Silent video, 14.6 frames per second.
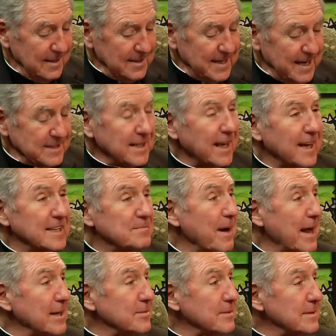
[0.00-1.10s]
Disaster case
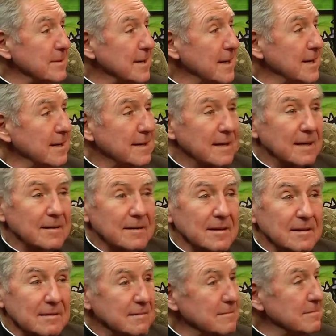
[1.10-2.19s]
management.
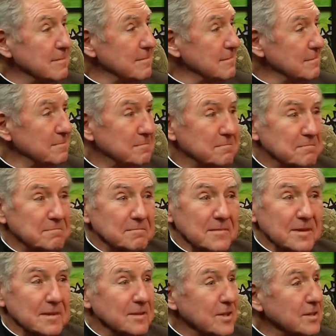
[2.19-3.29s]

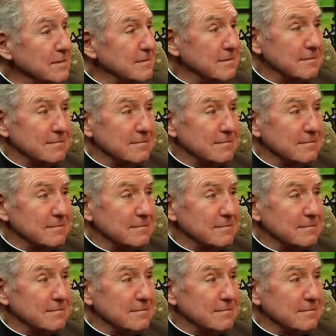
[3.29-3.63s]
You just